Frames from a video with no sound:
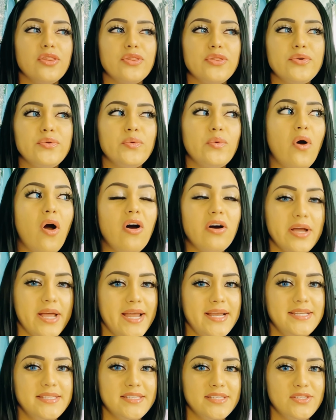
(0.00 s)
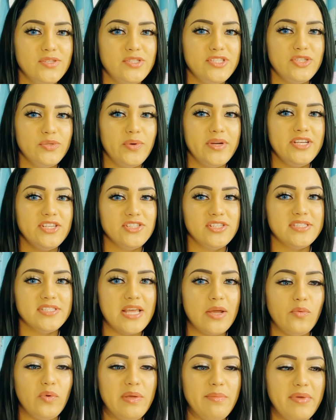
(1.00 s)
through all kinds of situations
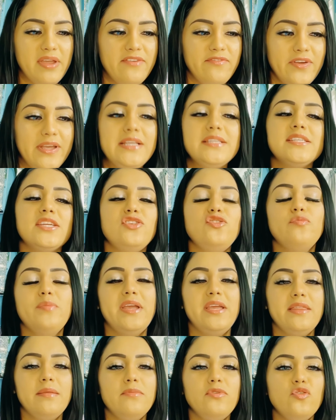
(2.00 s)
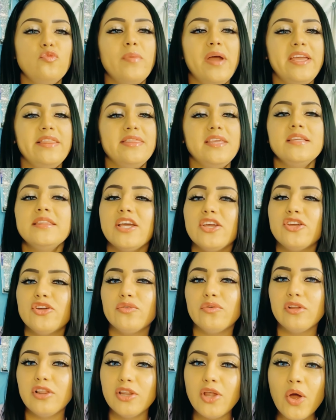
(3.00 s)
that we may face and you may you might think that
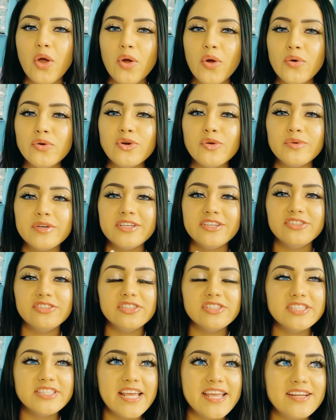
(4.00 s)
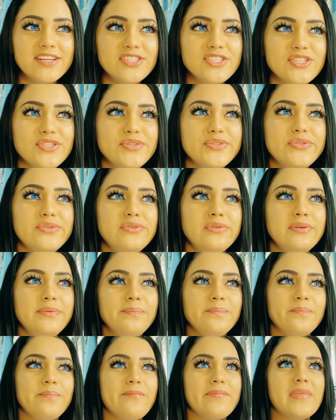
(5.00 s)
you're alone, no one understands you.
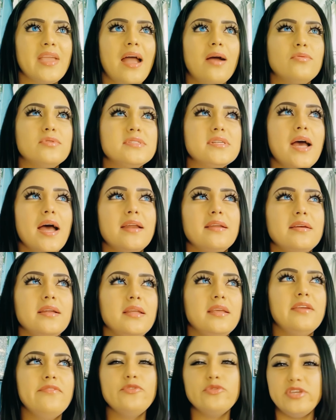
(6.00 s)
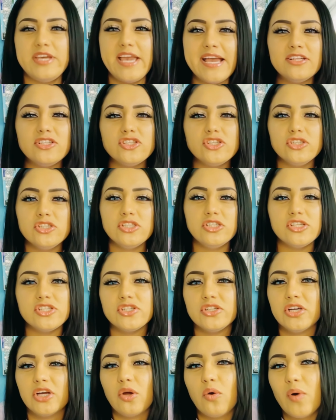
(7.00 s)
How is God going to give you the answers to
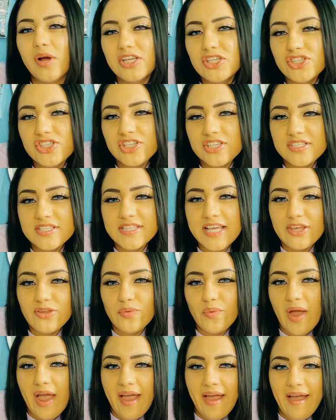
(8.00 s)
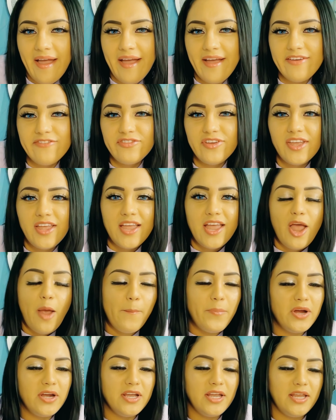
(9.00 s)
certain questions that you have?
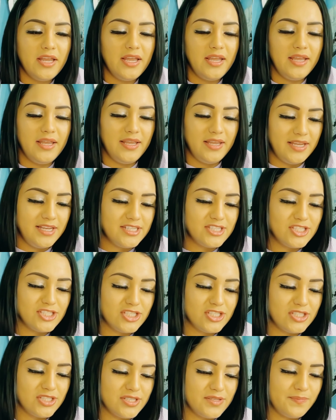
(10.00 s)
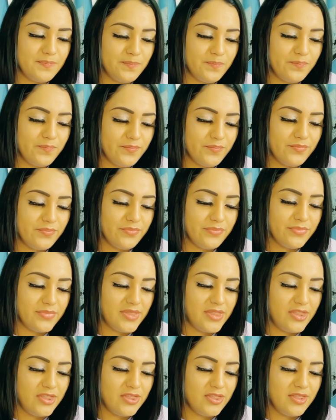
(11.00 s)
But it's
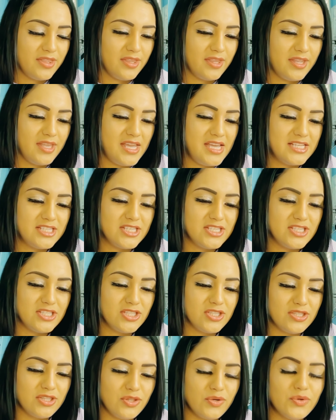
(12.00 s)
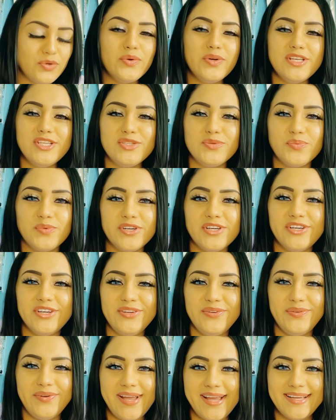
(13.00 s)
it's through his word,
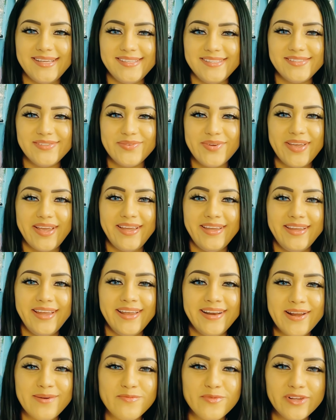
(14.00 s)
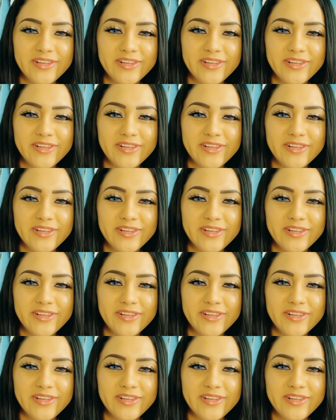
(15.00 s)
you guys, okay? And I'm